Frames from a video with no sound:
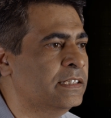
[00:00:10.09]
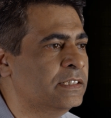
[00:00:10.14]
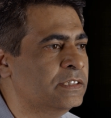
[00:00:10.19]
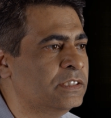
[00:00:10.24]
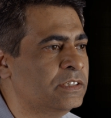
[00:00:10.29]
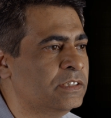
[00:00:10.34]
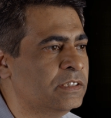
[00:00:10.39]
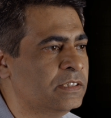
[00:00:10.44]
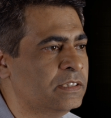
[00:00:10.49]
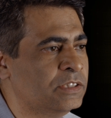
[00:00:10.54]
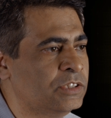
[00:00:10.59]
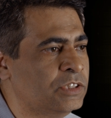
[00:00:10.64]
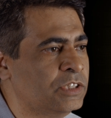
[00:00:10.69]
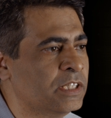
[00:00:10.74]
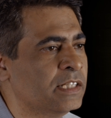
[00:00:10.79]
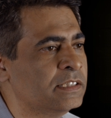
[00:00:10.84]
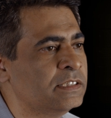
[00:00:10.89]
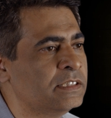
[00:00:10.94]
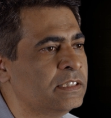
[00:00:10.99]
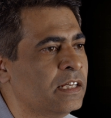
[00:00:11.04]
is
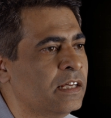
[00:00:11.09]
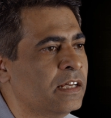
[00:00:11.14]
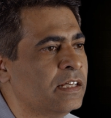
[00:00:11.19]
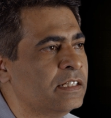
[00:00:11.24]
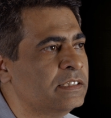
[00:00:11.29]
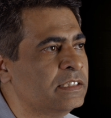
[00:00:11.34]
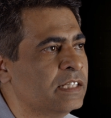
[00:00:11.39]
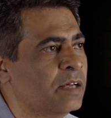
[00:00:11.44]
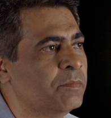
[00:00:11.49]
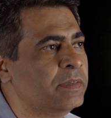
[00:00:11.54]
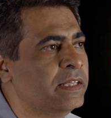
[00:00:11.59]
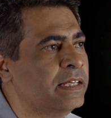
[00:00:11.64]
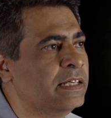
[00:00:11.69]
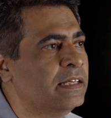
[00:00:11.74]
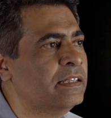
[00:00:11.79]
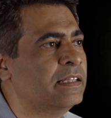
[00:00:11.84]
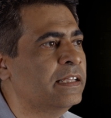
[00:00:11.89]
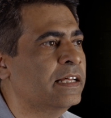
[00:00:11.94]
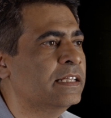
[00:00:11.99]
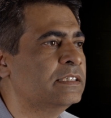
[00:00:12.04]
just something
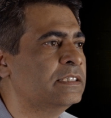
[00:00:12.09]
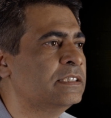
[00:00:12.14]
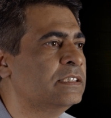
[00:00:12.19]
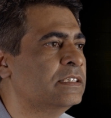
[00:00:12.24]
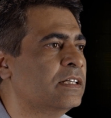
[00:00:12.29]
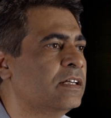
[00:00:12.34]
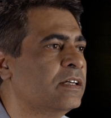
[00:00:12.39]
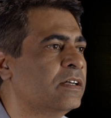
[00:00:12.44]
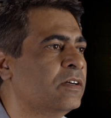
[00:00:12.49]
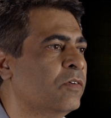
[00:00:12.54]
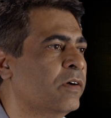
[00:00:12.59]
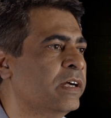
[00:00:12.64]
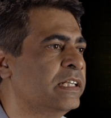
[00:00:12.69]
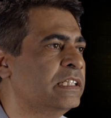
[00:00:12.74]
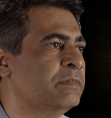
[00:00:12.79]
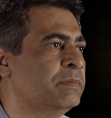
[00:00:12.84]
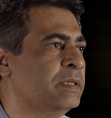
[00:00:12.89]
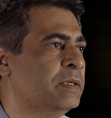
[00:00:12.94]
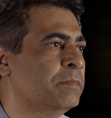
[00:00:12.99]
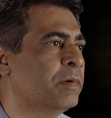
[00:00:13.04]
that's going
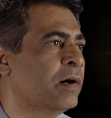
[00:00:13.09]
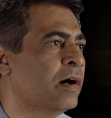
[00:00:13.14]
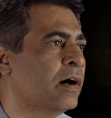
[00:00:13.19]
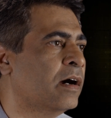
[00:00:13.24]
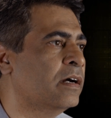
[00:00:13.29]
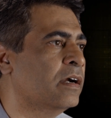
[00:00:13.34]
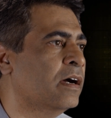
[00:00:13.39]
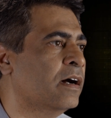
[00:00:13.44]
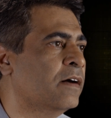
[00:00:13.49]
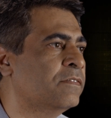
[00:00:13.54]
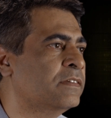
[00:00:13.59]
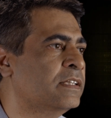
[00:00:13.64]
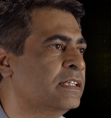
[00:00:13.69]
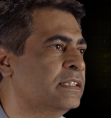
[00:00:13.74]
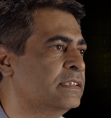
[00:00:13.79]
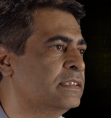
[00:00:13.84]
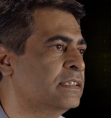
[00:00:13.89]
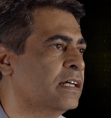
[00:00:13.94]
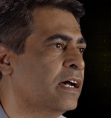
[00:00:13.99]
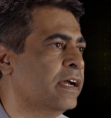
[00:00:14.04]
to be part of the
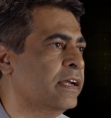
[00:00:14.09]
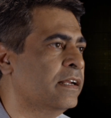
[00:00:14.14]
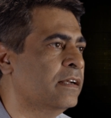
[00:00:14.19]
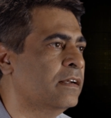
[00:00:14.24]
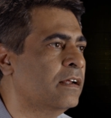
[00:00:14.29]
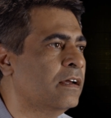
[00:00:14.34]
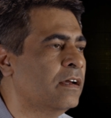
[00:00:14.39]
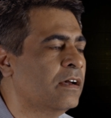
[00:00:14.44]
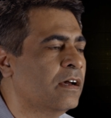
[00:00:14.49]
design